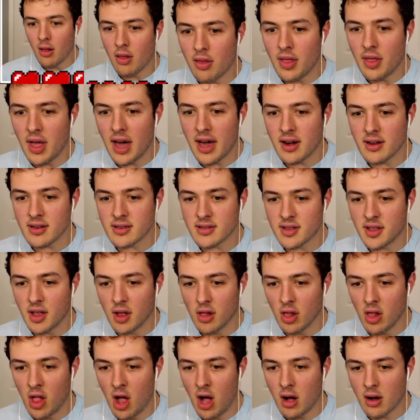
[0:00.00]
That is
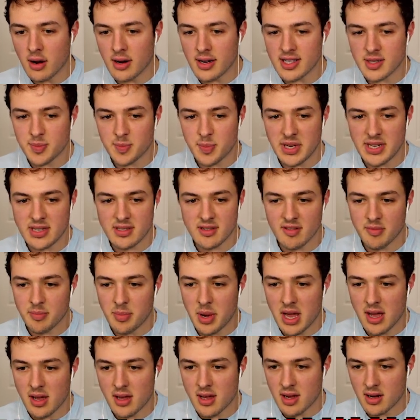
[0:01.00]
the longest piece of
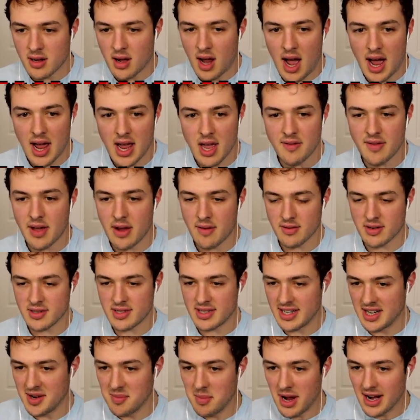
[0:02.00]
bacon I have ever
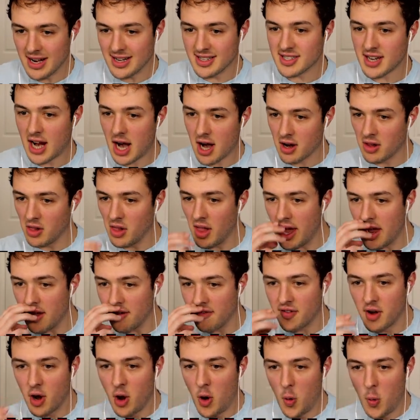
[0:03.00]
seen in my entire
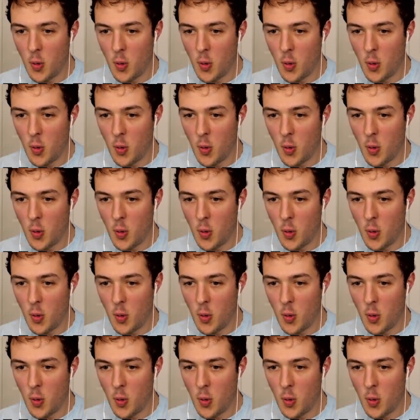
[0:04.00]
life.